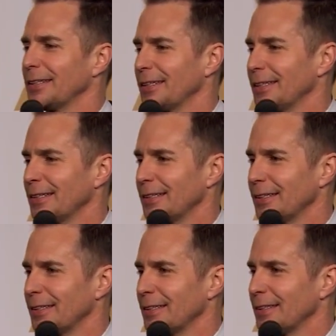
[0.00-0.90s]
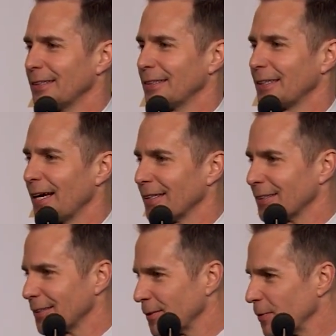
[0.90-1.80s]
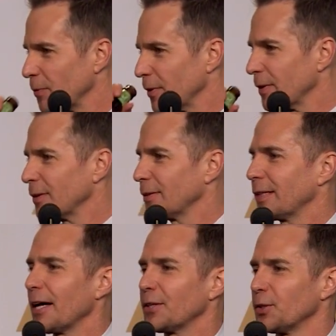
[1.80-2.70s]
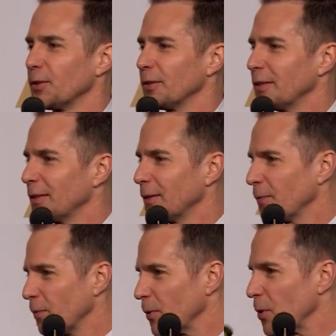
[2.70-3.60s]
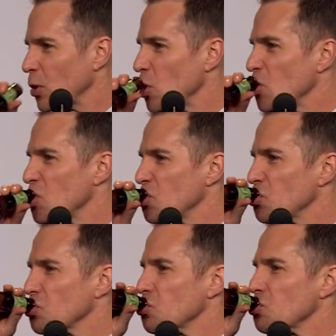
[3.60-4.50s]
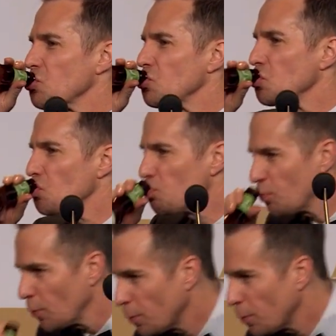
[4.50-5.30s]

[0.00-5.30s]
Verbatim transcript: please. Thanks. Congratulations. Question from Bulgaria. Could you tell us more